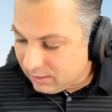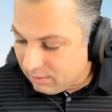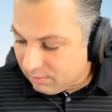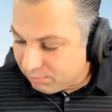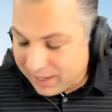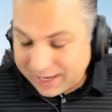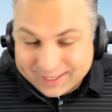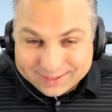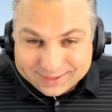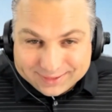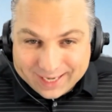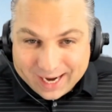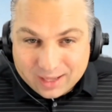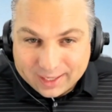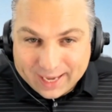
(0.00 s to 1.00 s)
Brandon
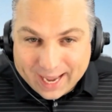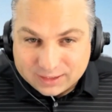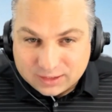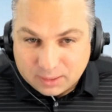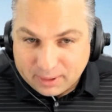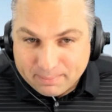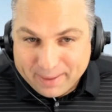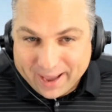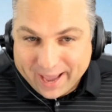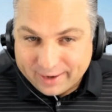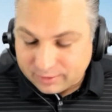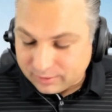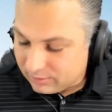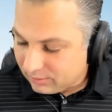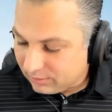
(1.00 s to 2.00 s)
Staley has to be
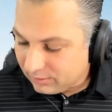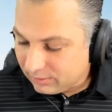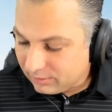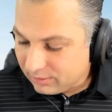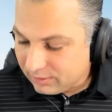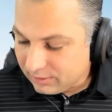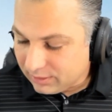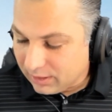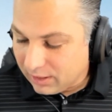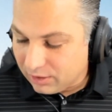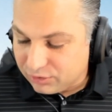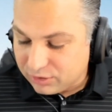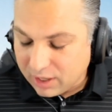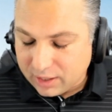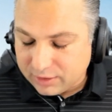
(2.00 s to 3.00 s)
better. You know,
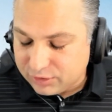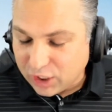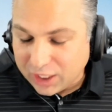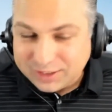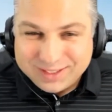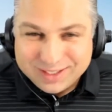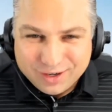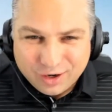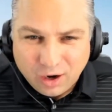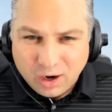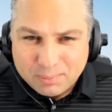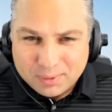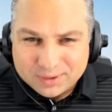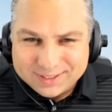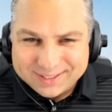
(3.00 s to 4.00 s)
uh, Justin
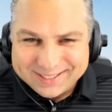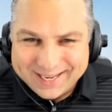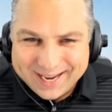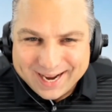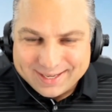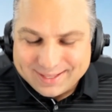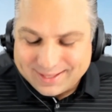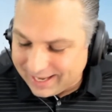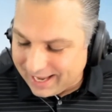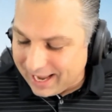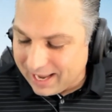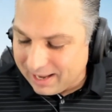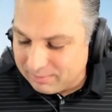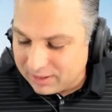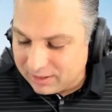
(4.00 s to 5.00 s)
Herbert's in the end of the
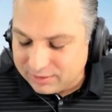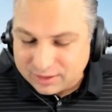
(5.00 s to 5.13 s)
game.